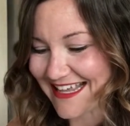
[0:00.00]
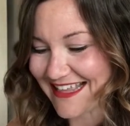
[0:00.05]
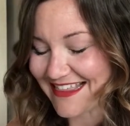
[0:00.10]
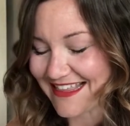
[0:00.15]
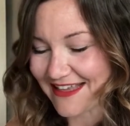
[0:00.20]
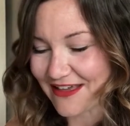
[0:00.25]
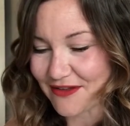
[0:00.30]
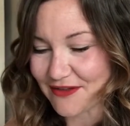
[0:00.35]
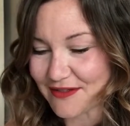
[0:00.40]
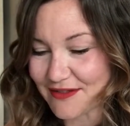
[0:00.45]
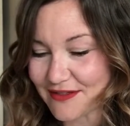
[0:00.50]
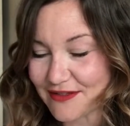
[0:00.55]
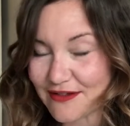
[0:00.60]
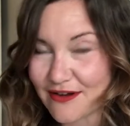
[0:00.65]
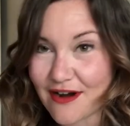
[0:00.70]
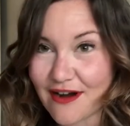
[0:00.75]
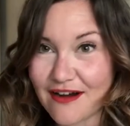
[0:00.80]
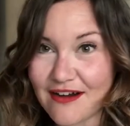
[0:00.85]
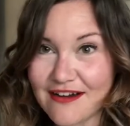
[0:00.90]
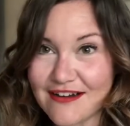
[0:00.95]
I think I'll
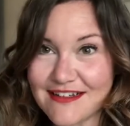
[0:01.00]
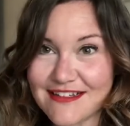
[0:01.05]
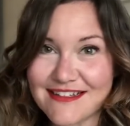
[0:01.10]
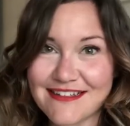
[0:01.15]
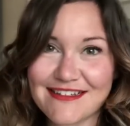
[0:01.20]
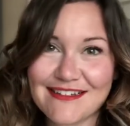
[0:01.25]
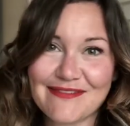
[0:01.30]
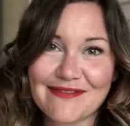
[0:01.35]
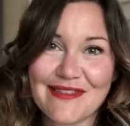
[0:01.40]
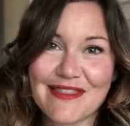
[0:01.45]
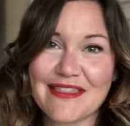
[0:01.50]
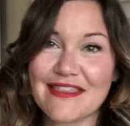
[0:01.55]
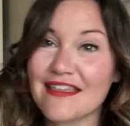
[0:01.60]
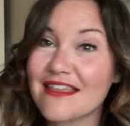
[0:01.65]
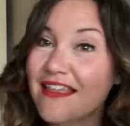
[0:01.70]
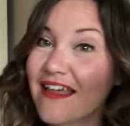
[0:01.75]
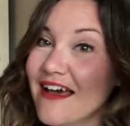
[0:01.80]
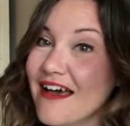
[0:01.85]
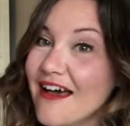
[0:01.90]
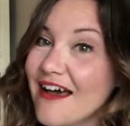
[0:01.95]
start
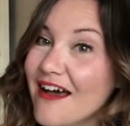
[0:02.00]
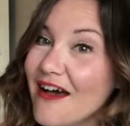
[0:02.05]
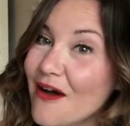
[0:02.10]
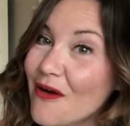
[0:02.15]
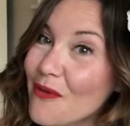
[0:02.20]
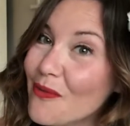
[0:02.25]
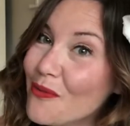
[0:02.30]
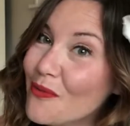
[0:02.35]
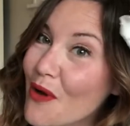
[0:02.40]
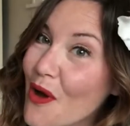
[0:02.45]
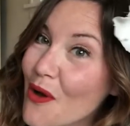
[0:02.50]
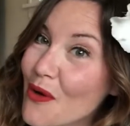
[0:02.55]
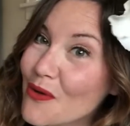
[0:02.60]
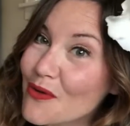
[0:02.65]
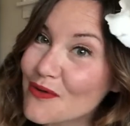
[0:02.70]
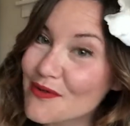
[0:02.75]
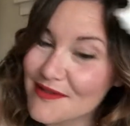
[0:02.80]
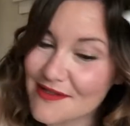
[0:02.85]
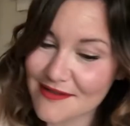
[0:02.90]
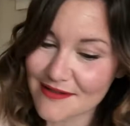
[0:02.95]
with a
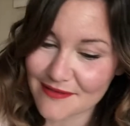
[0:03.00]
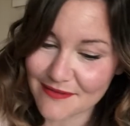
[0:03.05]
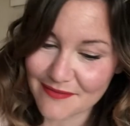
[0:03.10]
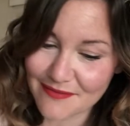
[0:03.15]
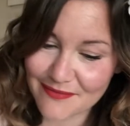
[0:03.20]
rose.